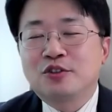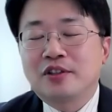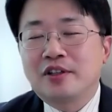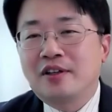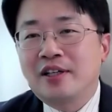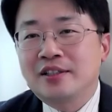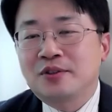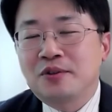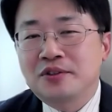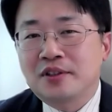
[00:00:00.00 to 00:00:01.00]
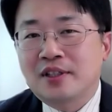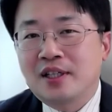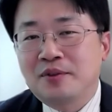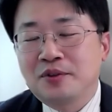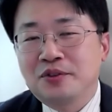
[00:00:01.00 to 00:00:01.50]
to realize ocean
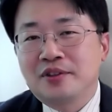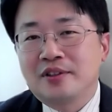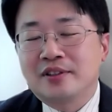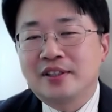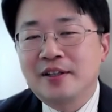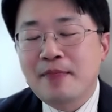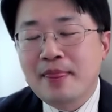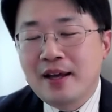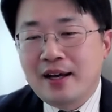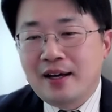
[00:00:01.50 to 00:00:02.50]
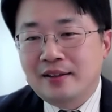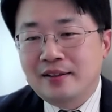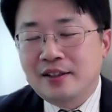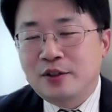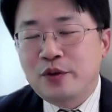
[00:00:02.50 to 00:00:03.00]
carbon neutrality, I
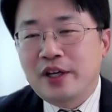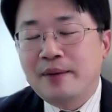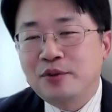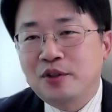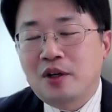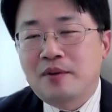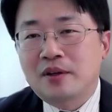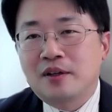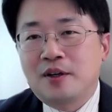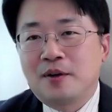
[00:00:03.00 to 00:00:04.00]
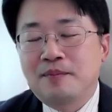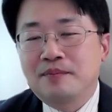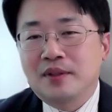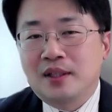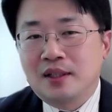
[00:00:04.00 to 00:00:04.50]
think we have to
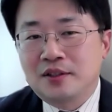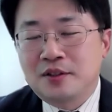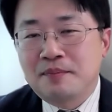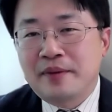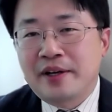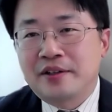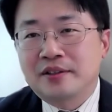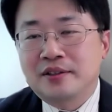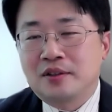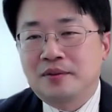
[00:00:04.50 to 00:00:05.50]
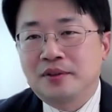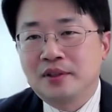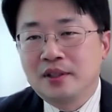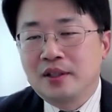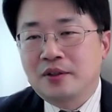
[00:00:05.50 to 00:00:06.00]
overcome some barriers of
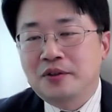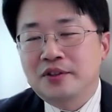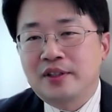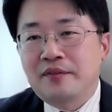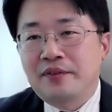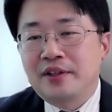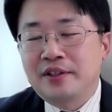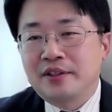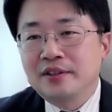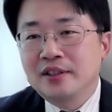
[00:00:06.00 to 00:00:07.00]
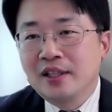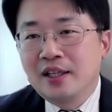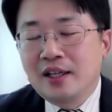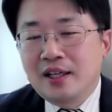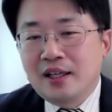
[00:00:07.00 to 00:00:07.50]
costly period,
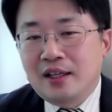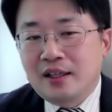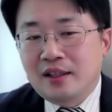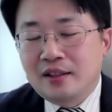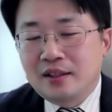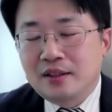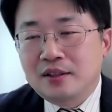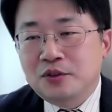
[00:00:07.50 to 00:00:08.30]
and